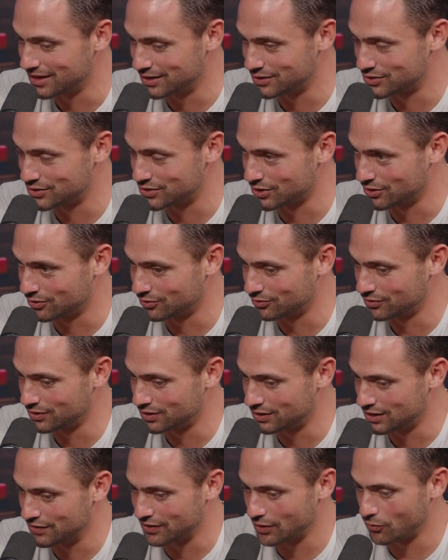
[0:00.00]
And so
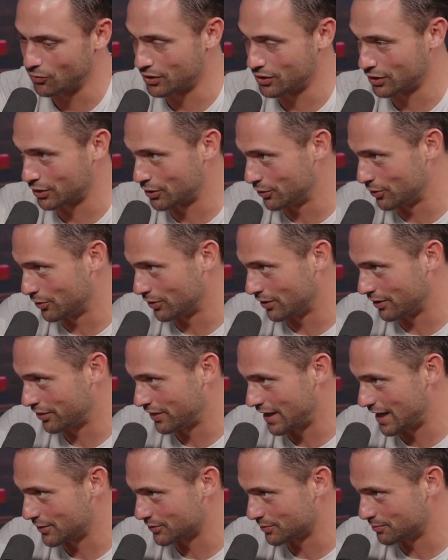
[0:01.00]
if I want to go to
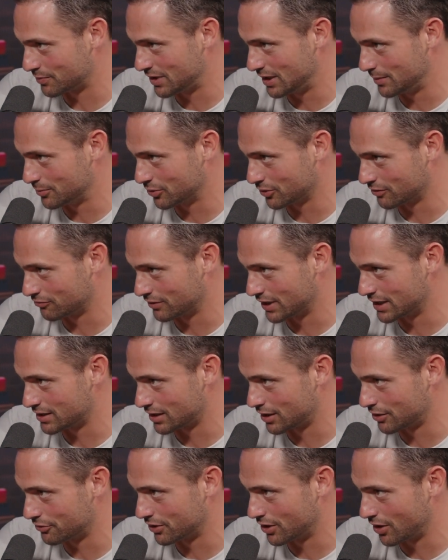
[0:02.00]
1,000 people to raise
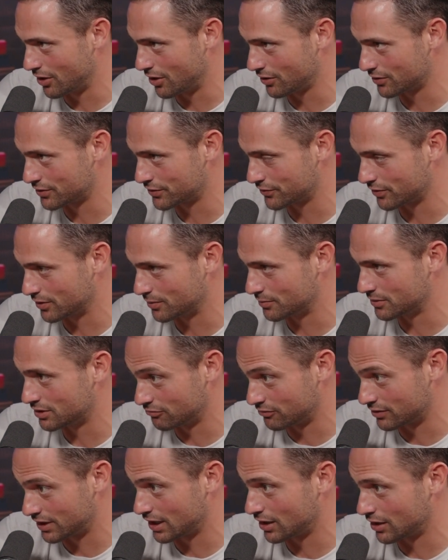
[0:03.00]
$100 from
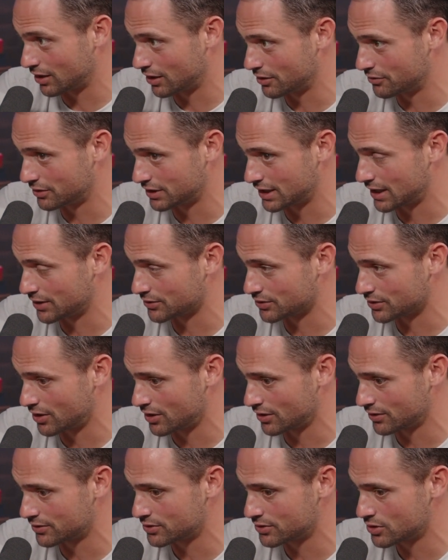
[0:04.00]
to get
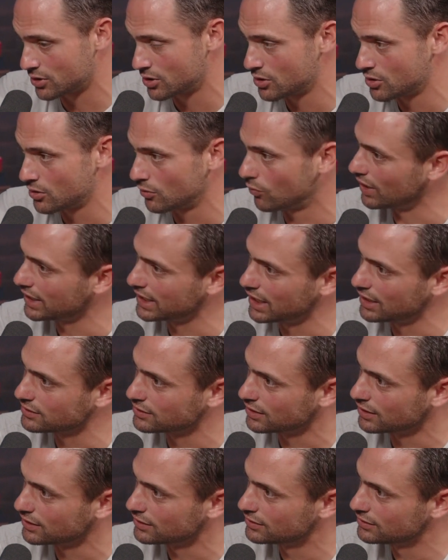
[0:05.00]
$100,000, why
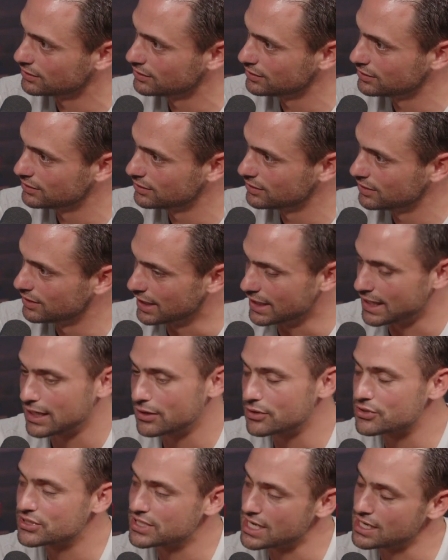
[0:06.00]
can't I? And
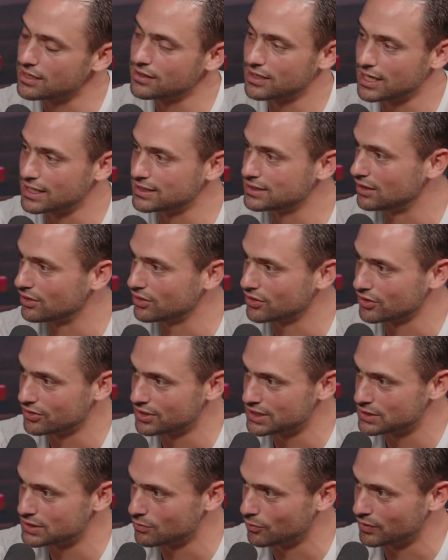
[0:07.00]
I understand in the
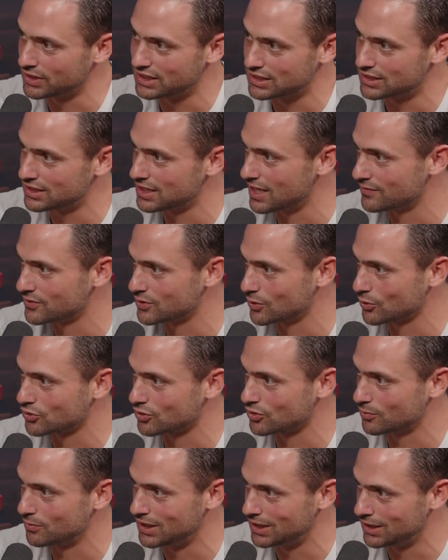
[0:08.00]
1930s when we didn't have
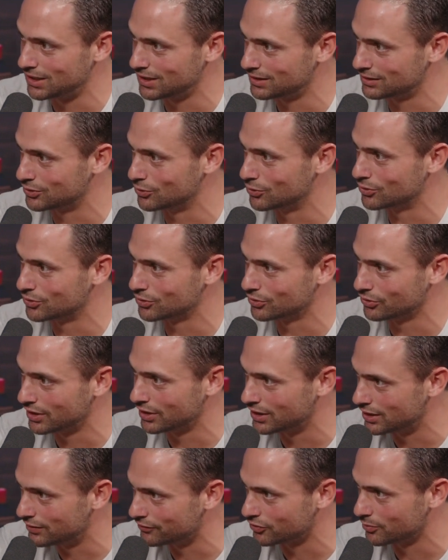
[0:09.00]
social media and Google
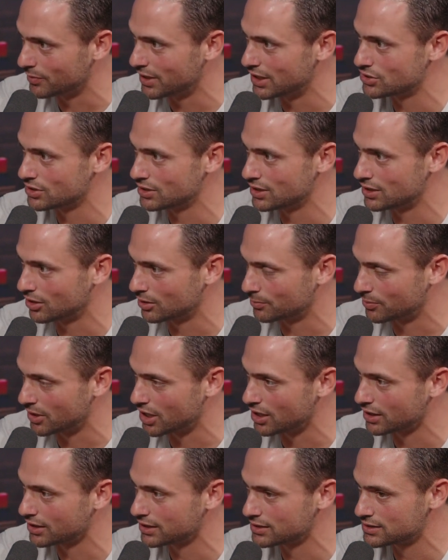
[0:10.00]
and information in our
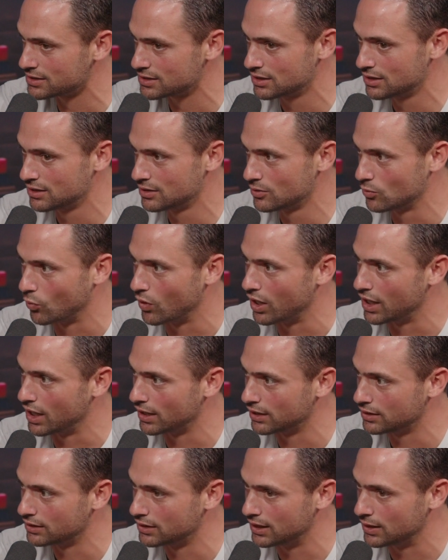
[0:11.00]
pockets,
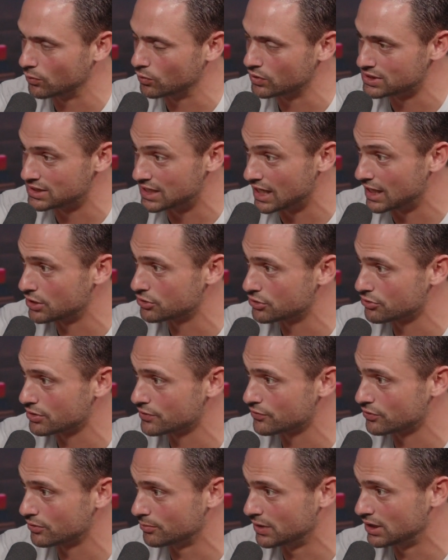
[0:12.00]
why it was
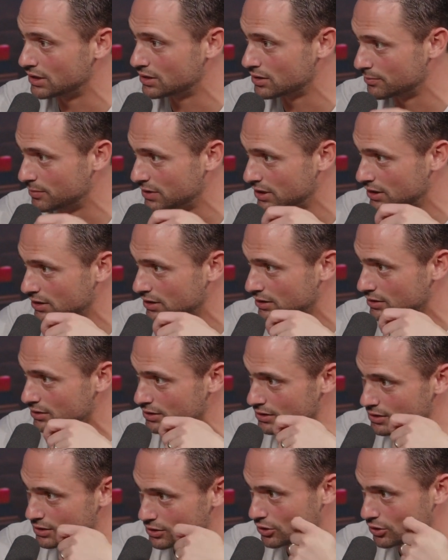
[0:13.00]
dangerous for me to be a